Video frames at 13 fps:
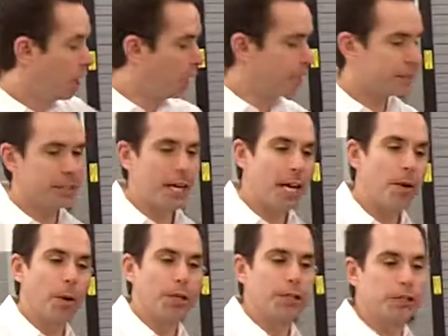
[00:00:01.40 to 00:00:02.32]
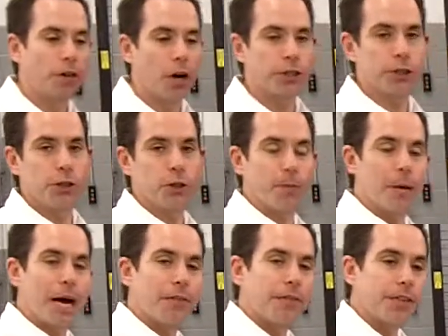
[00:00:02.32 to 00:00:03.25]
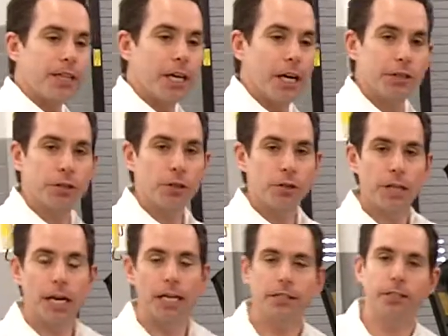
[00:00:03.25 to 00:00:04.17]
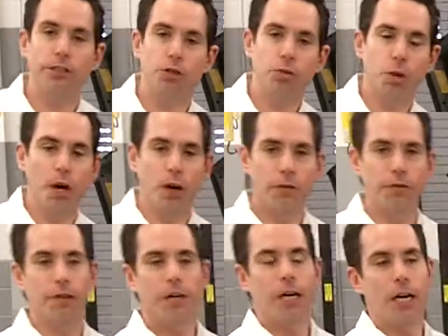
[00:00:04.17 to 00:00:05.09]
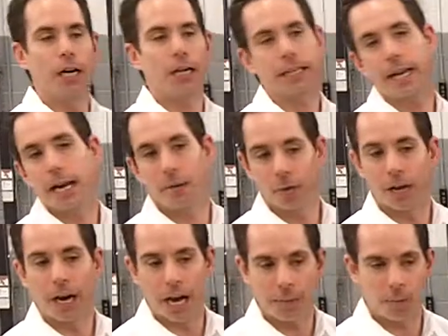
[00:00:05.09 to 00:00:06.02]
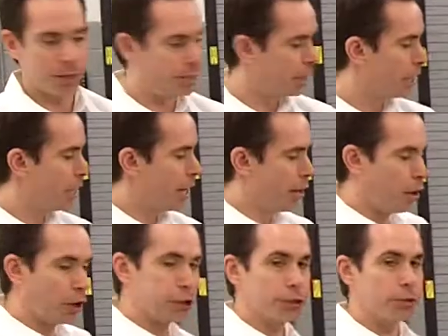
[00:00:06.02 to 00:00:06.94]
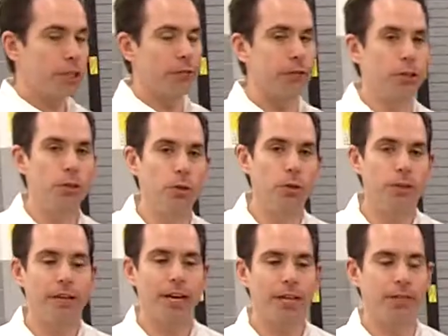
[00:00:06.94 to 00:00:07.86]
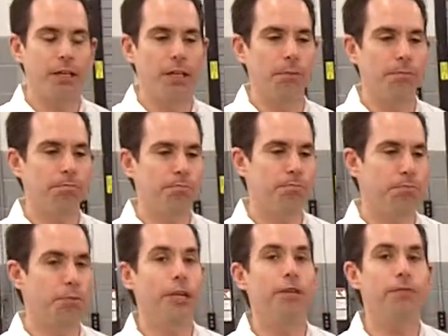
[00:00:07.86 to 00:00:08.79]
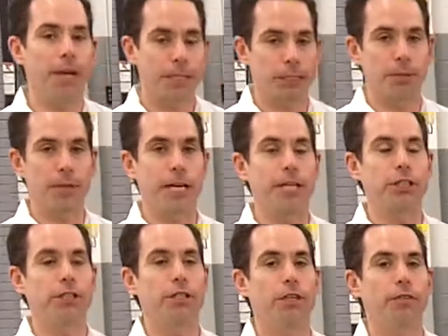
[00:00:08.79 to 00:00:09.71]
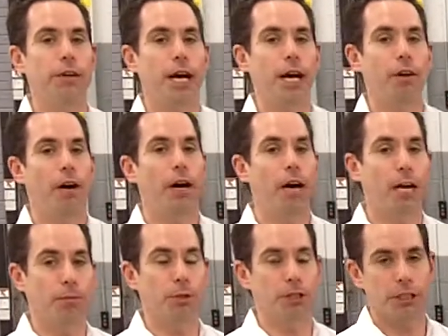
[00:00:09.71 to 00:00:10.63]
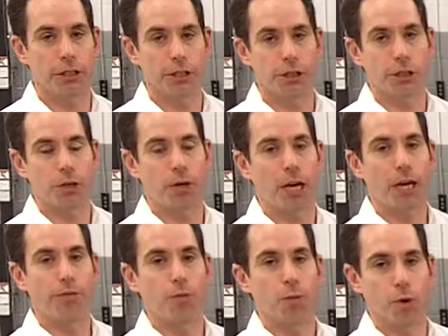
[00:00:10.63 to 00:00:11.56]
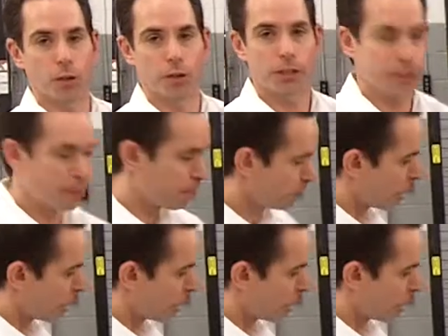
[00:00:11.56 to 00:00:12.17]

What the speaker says: All right, today I wanted to talk to you about the 2012 Camry Hybrid and also give you kind of a brief explanation of how a hybrid synergy drive works.